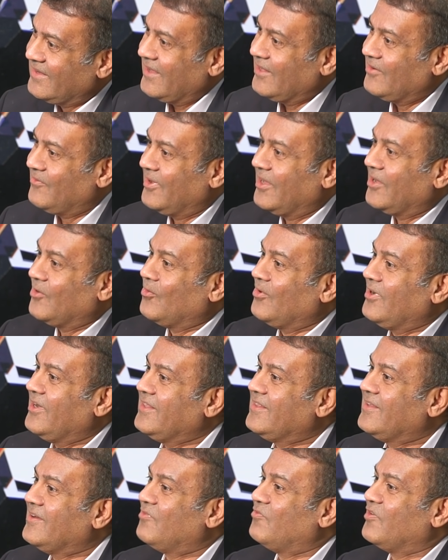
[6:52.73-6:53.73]
And we are
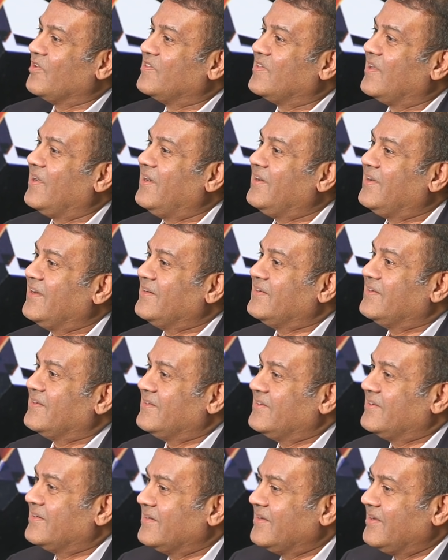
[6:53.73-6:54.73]
only the
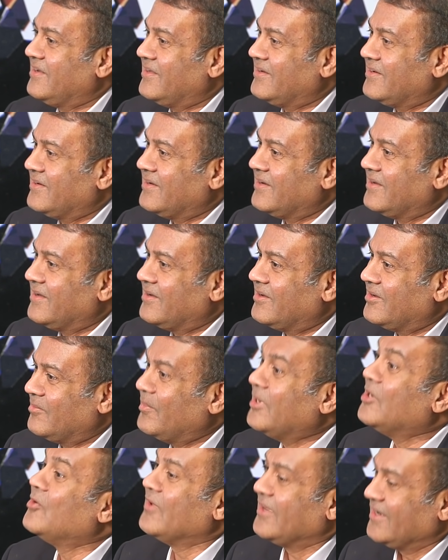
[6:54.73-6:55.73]
facilitator in
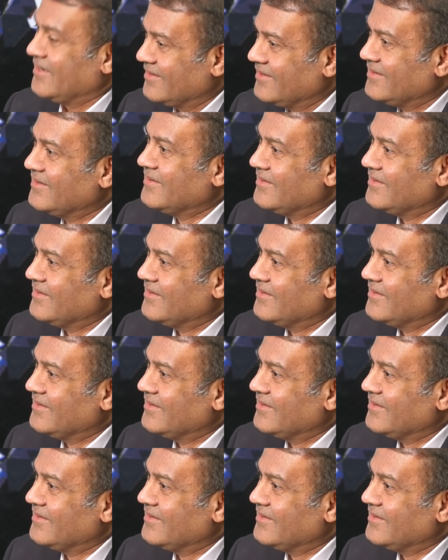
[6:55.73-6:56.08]
between.